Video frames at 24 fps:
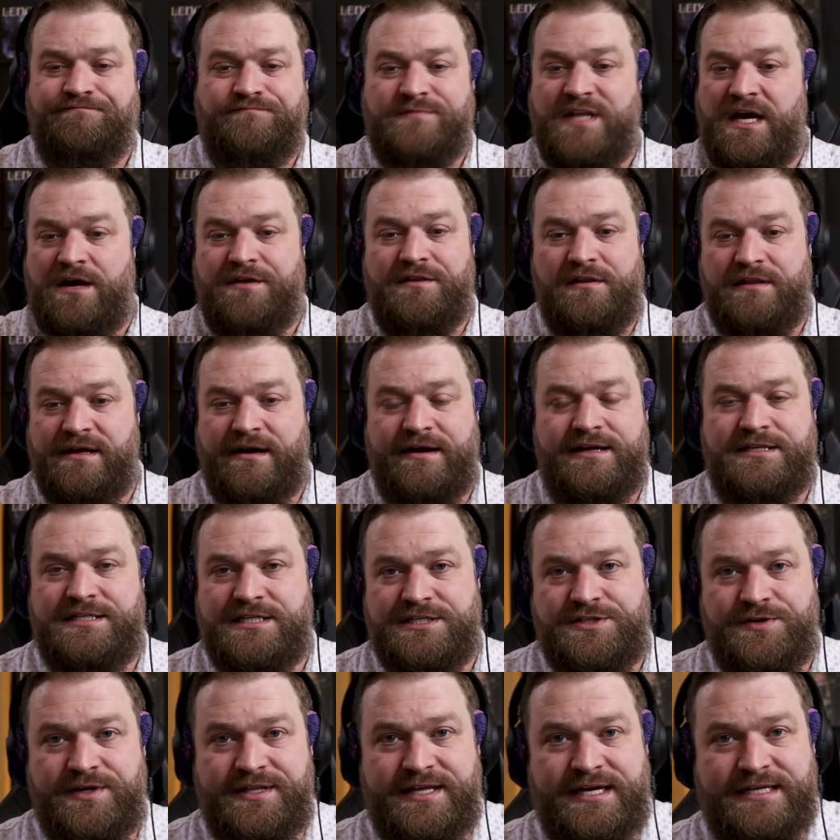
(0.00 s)
No, the lyrics
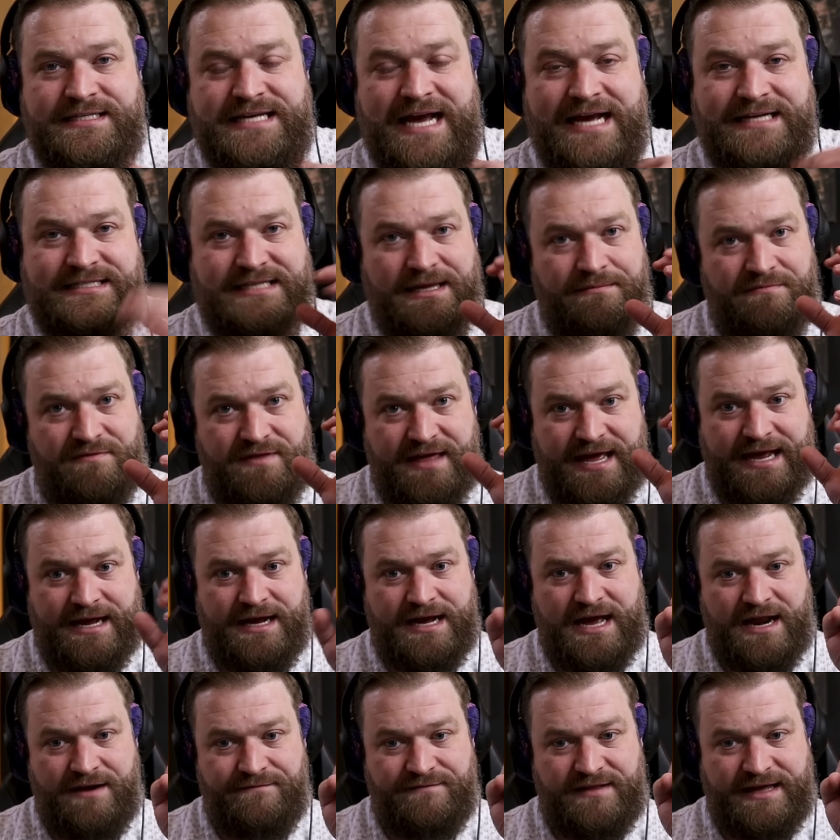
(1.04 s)
is doing the exact same thing,
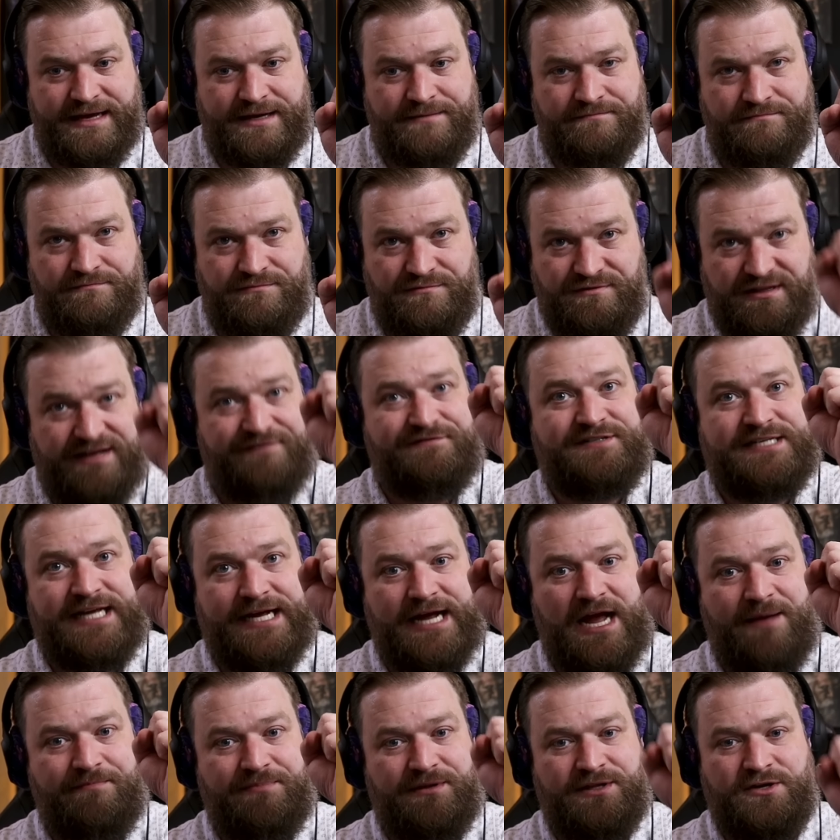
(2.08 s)
kind of like
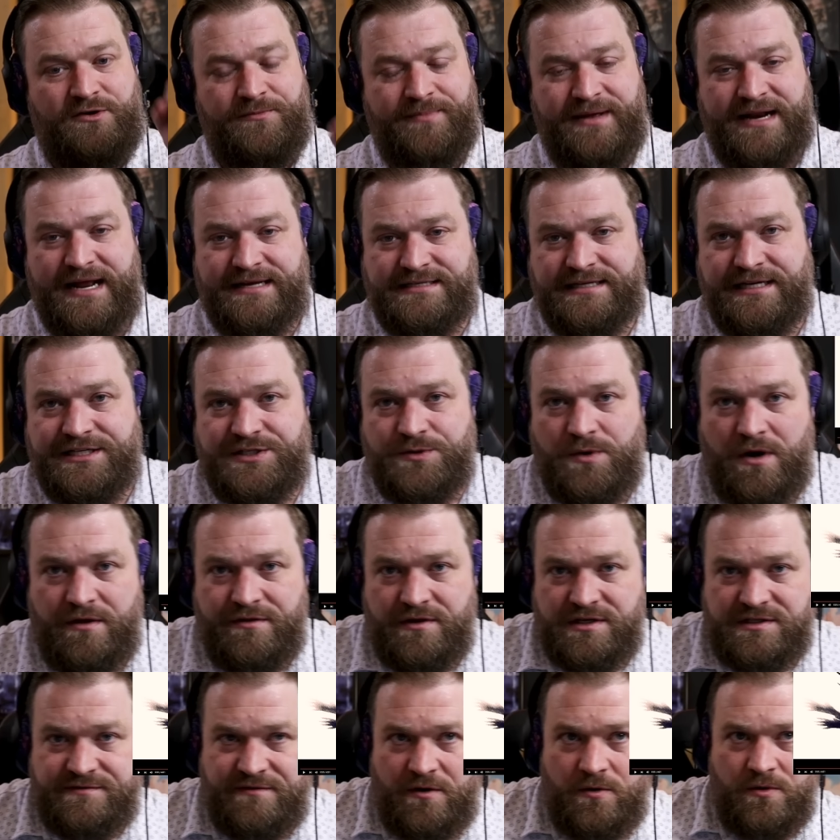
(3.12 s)
lifting up a little bit as I do all
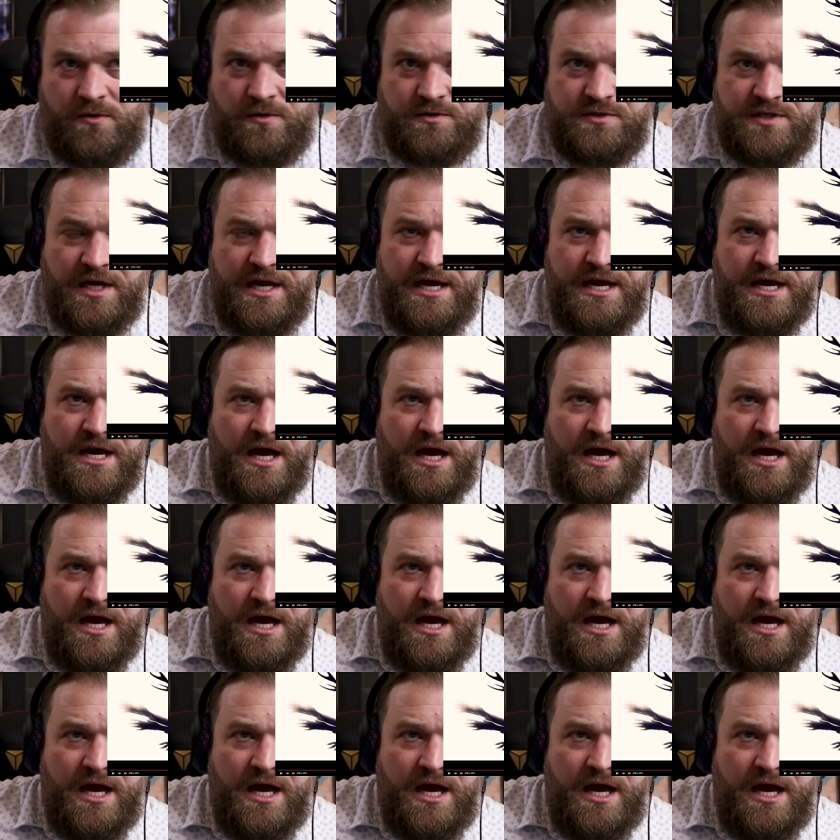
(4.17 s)
those vocals.